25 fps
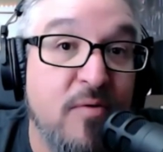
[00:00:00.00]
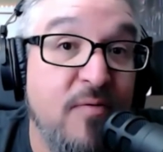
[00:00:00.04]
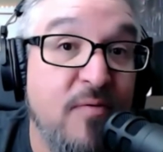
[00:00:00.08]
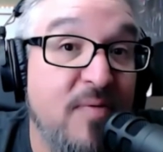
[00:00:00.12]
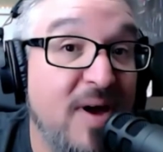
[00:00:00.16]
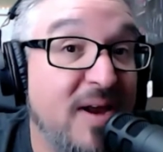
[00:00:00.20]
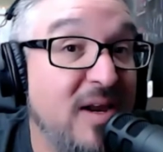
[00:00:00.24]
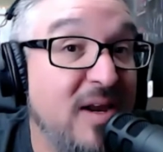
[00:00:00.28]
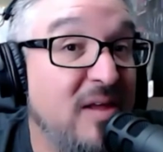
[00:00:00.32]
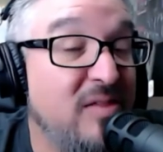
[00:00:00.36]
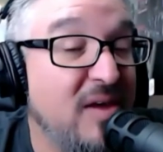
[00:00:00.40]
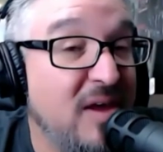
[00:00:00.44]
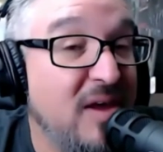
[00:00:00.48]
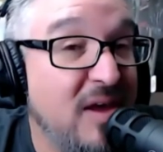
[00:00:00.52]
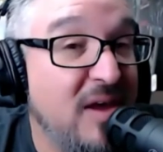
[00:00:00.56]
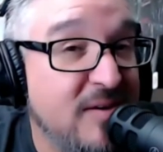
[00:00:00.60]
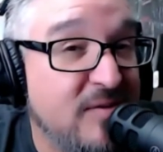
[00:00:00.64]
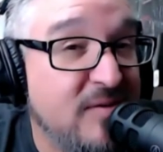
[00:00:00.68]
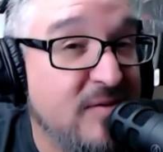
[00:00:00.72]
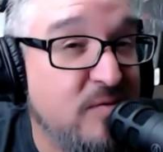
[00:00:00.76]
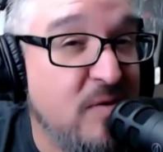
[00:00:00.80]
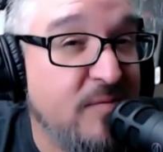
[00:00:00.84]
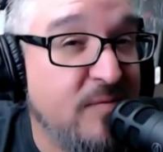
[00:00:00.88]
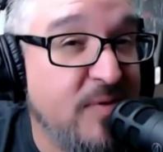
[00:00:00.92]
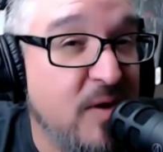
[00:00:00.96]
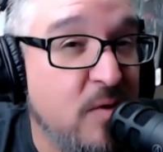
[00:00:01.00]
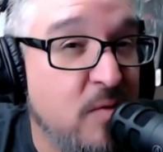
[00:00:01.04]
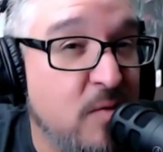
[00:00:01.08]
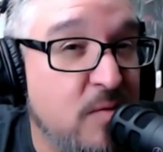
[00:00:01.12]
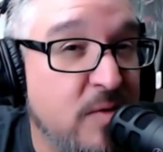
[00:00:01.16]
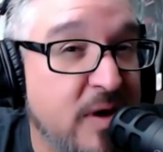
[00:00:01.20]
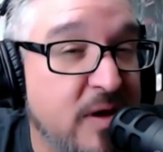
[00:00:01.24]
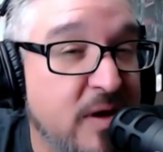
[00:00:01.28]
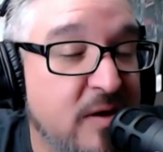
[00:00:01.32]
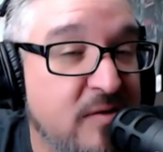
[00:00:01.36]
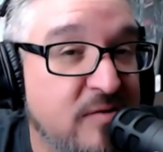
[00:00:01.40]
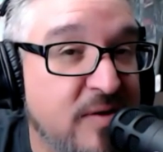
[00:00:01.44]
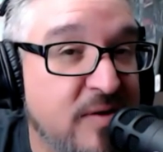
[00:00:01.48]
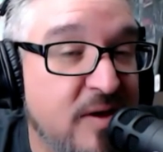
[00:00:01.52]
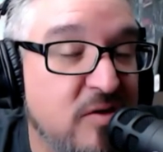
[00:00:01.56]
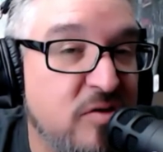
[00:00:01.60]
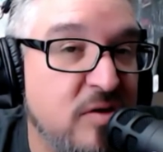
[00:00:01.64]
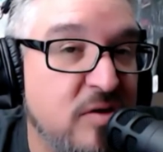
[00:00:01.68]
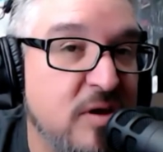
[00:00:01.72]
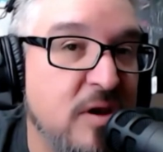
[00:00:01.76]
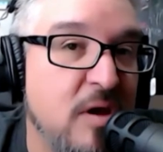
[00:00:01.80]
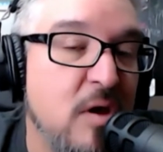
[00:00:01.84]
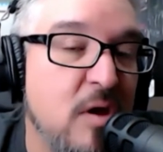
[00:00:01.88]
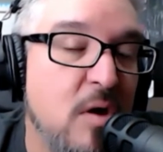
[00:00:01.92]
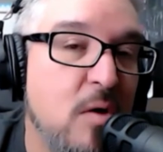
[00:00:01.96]
Find out the history of the
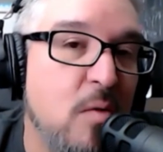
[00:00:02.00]
organization,